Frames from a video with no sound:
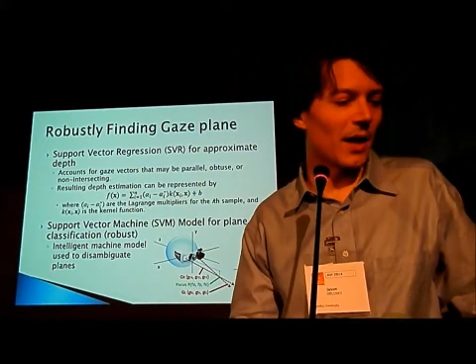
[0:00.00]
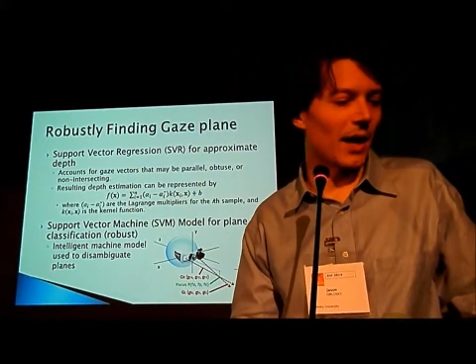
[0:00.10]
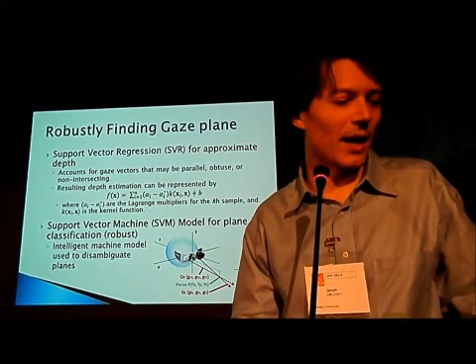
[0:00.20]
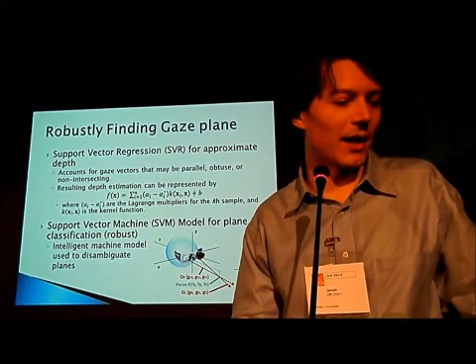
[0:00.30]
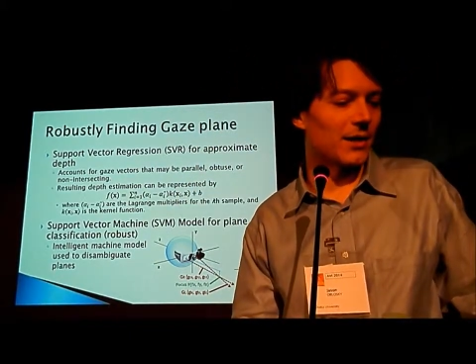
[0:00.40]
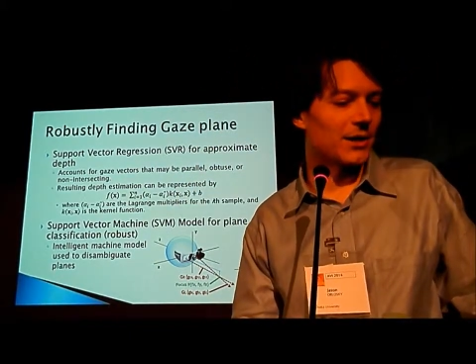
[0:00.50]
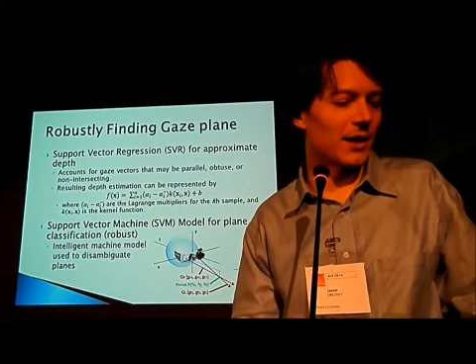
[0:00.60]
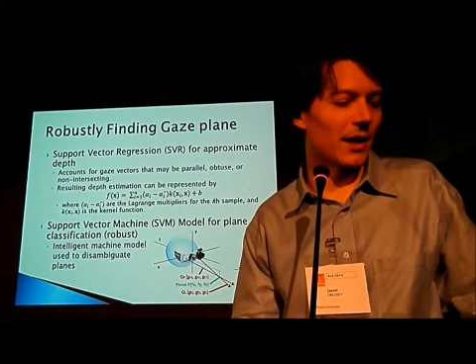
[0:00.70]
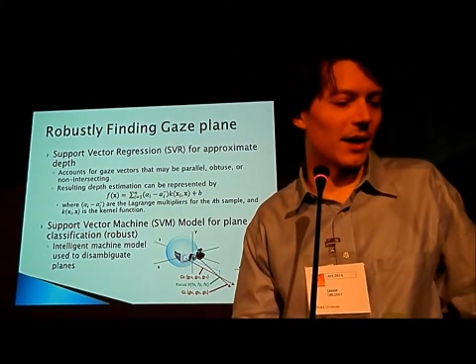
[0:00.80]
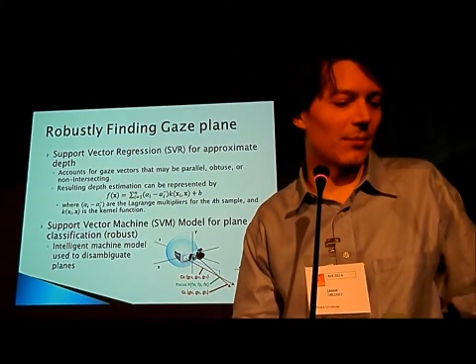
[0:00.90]
And
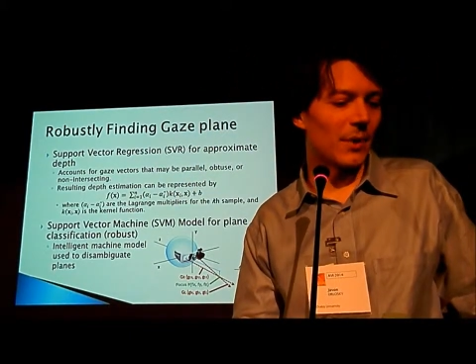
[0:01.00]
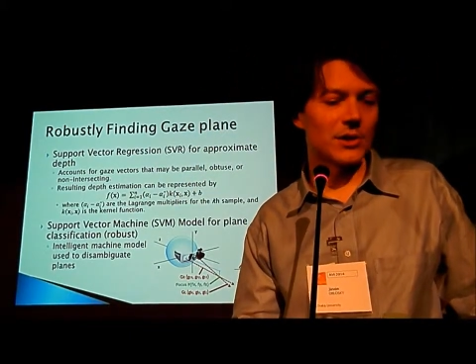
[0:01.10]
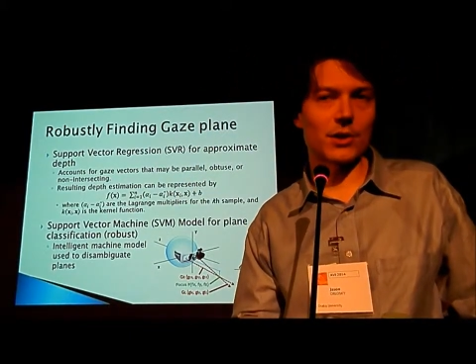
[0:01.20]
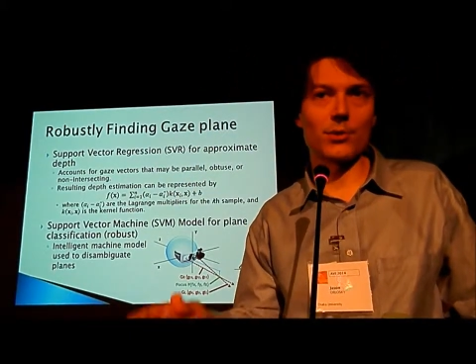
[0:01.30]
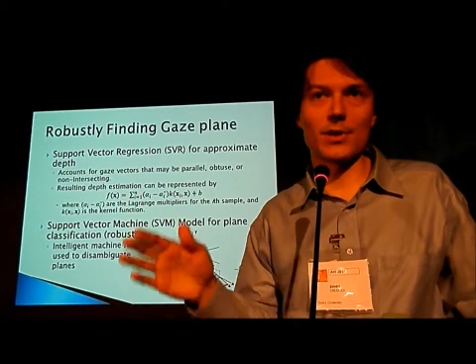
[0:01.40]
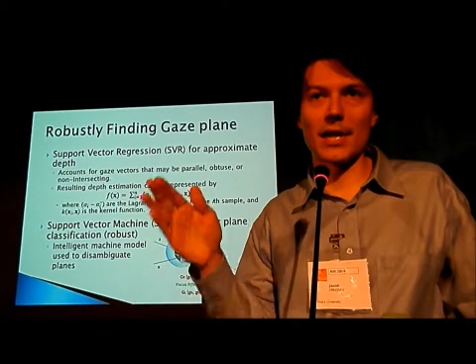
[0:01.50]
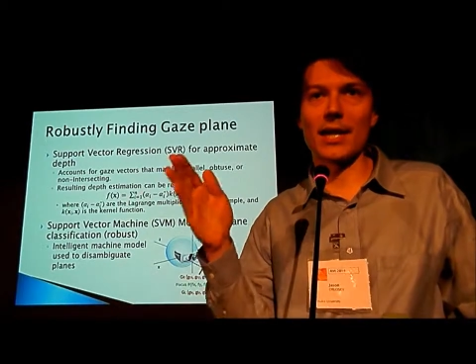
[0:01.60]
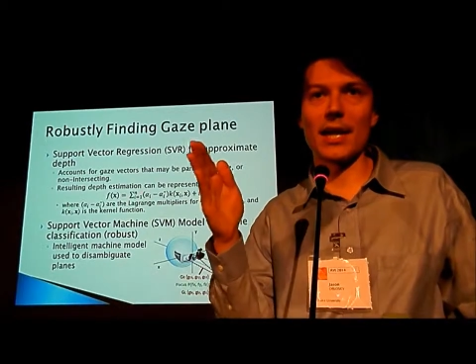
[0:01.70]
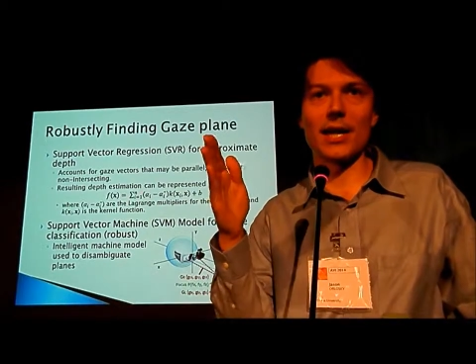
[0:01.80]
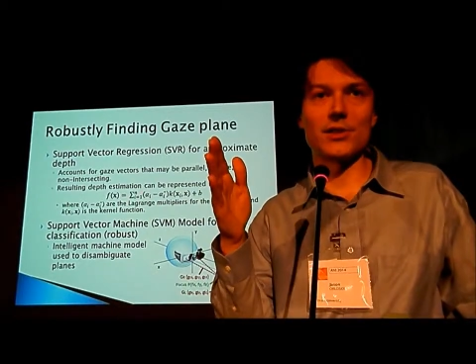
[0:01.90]
basically we
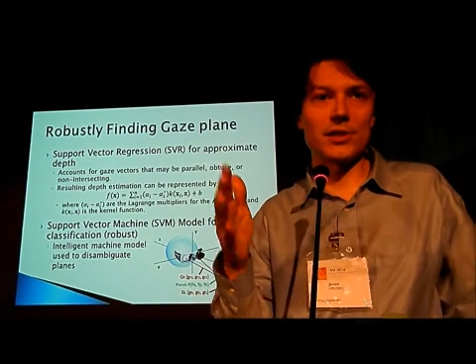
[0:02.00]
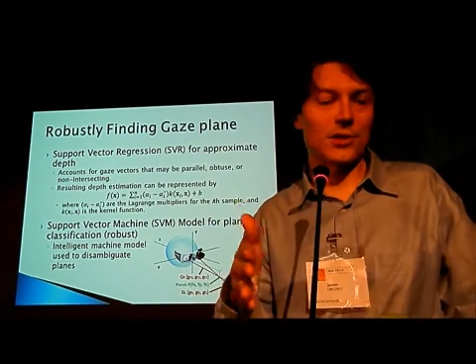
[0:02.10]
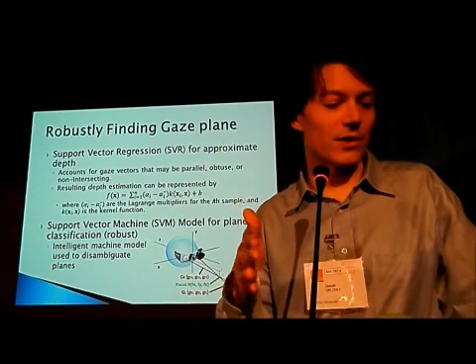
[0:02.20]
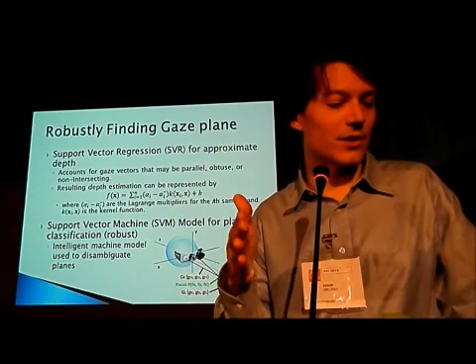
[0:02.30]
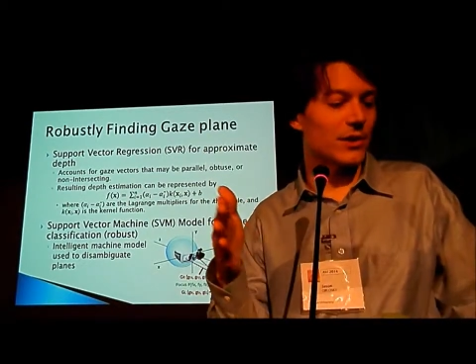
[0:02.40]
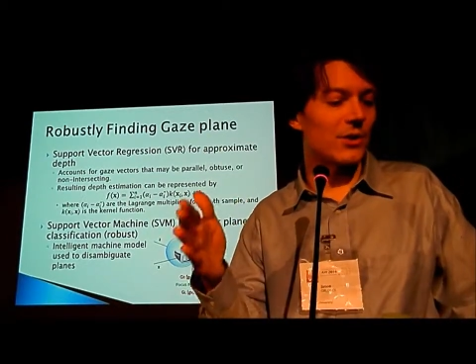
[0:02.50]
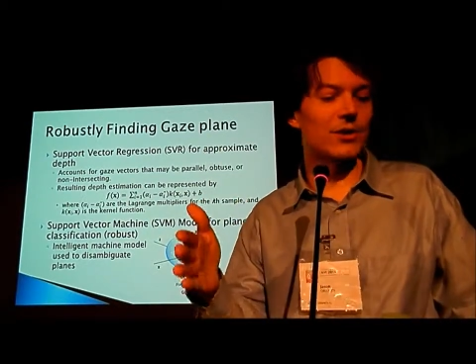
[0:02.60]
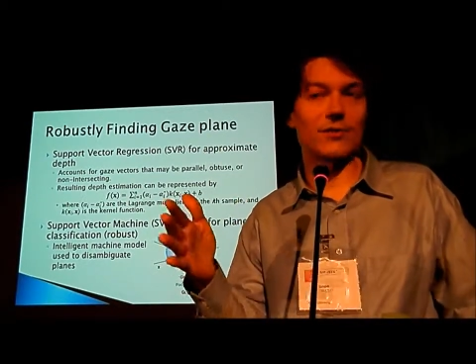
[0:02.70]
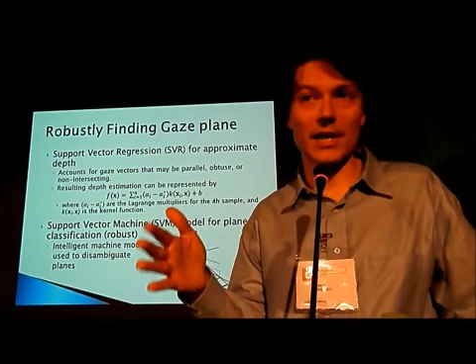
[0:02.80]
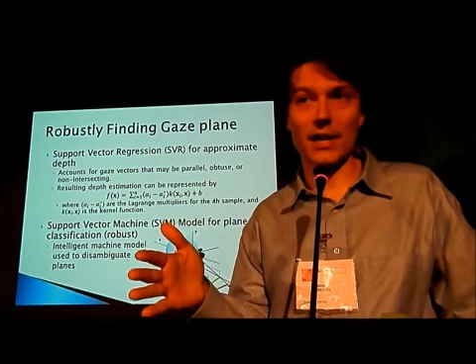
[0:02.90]
take a
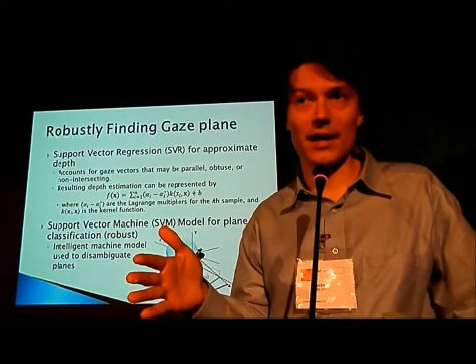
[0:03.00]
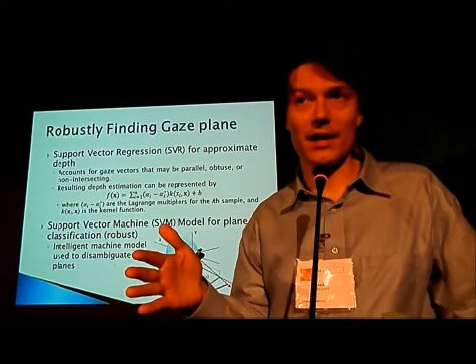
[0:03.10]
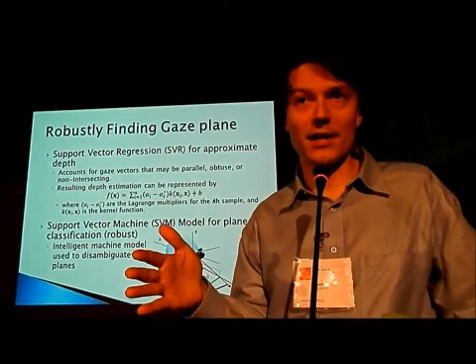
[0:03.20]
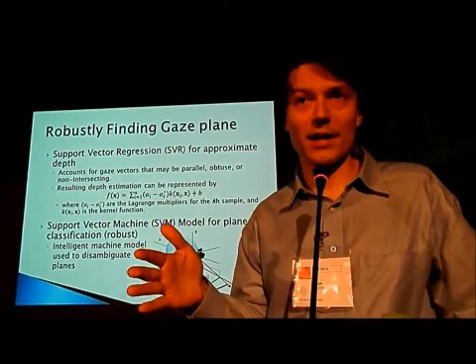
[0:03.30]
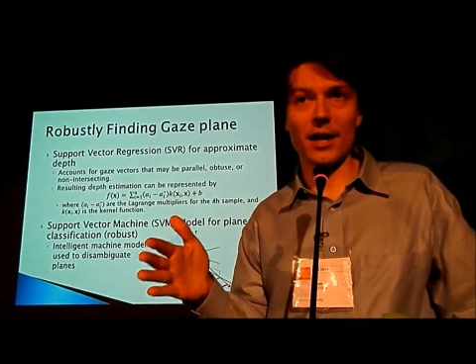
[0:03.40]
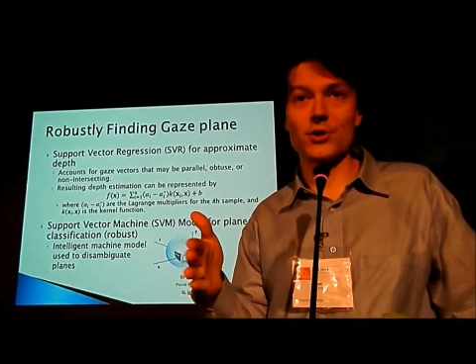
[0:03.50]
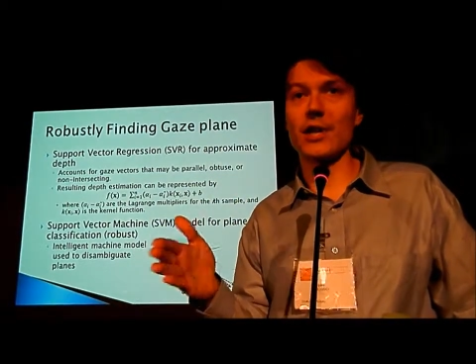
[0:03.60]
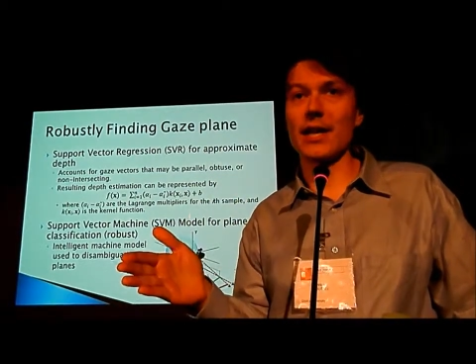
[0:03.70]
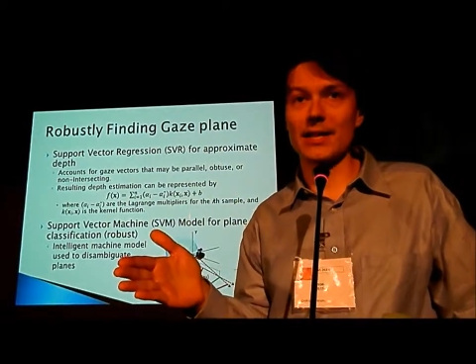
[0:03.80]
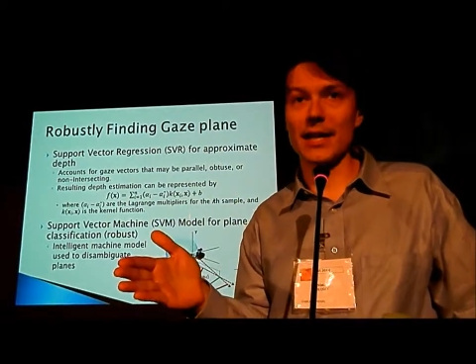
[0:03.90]
series of data,
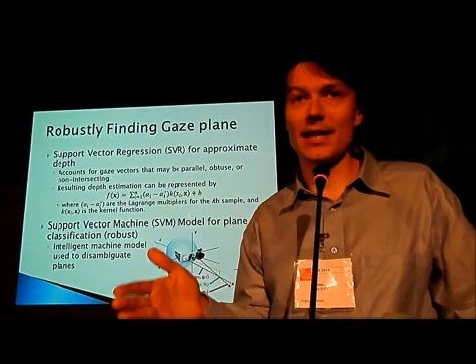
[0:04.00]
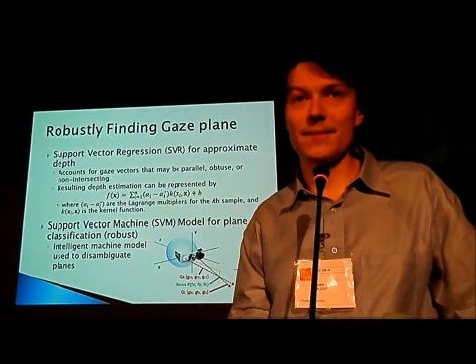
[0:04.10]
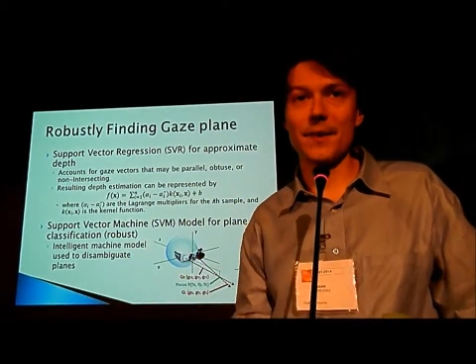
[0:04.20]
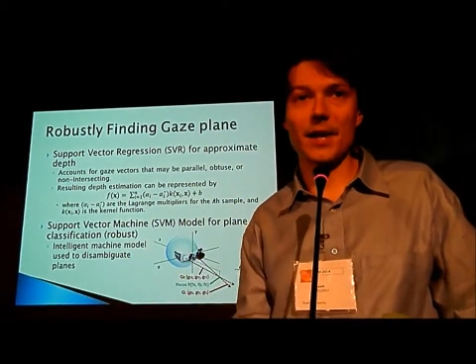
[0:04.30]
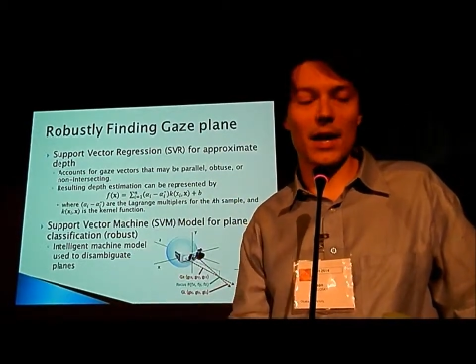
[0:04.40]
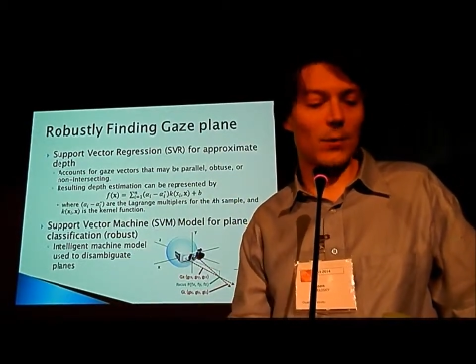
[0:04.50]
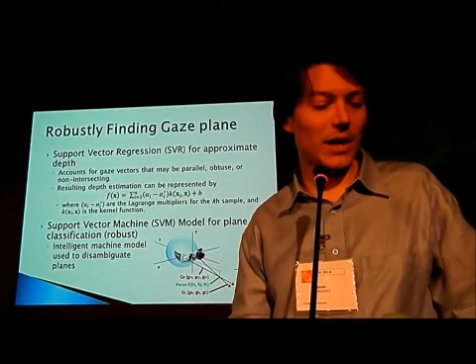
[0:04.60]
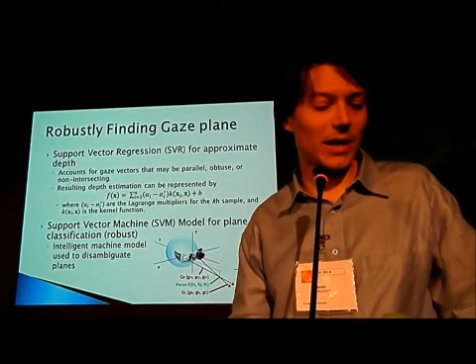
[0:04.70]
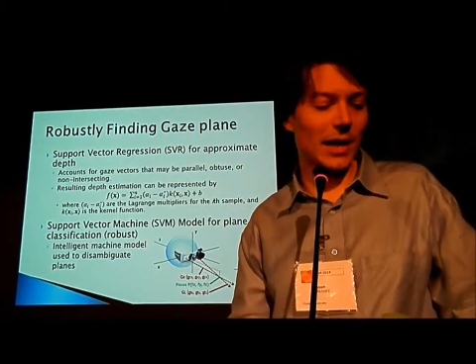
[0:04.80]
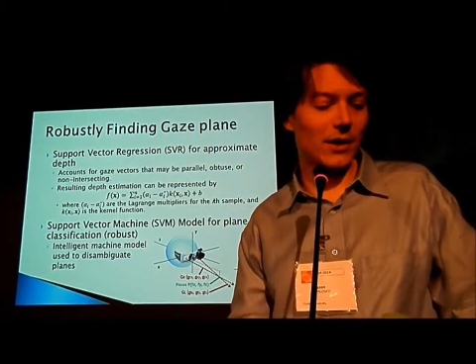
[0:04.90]
training data, and
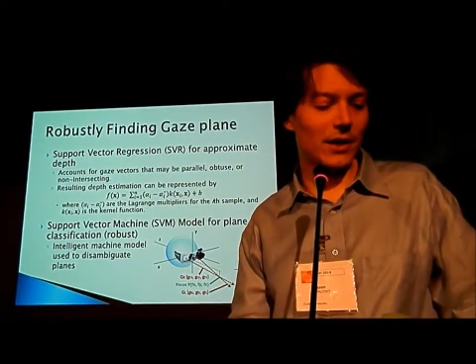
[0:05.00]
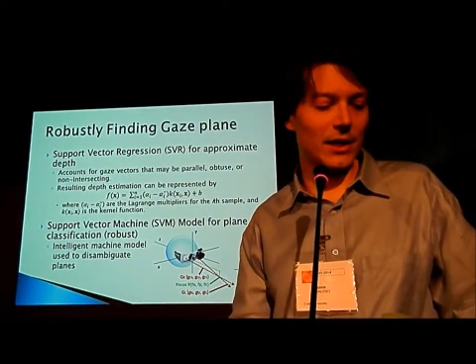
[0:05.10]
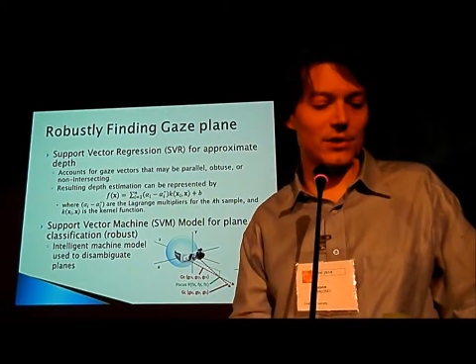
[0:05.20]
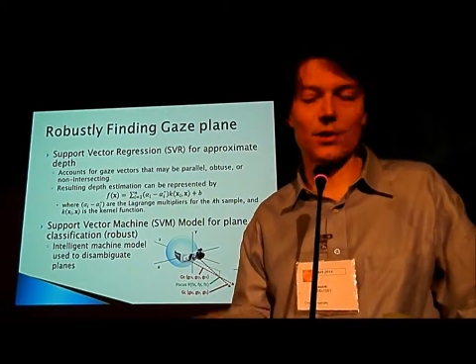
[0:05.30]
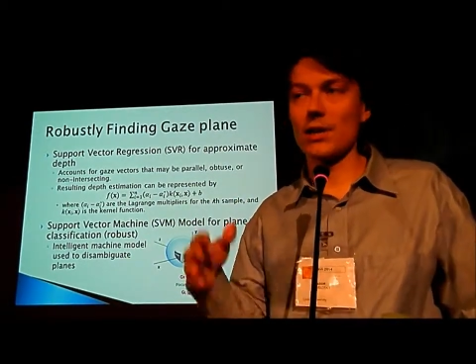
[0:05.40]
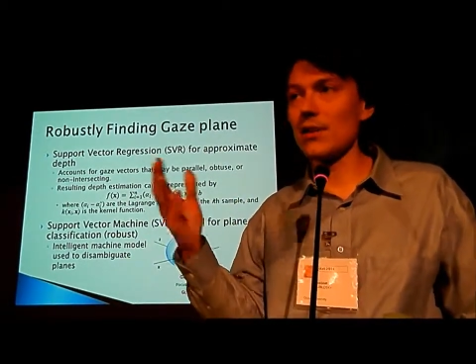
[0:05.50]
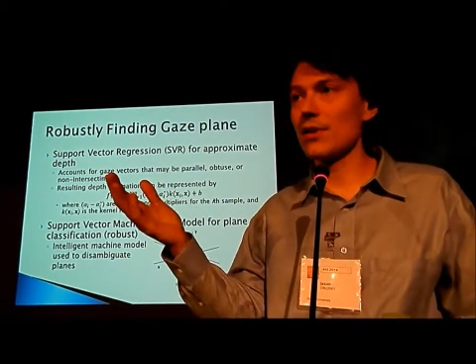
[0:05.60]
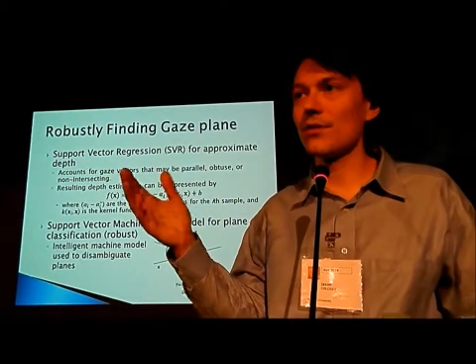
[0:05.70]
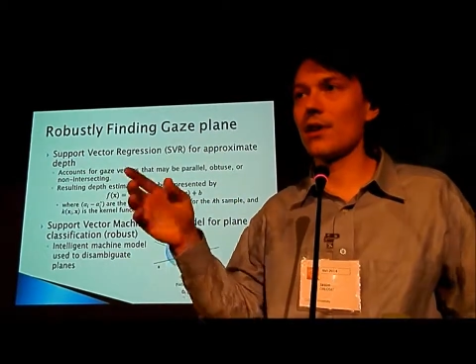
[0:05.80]
we can calculate, so even if